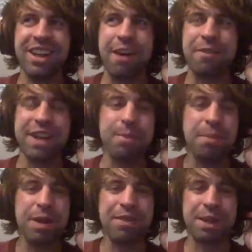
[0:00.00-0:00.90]
I think
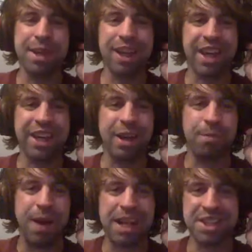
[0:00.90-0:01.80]
maybe if it'd been like a
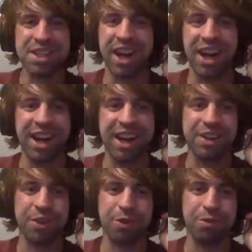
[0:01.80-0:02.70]
better
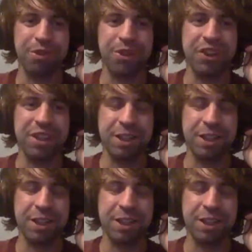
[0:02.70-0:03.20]
side or something,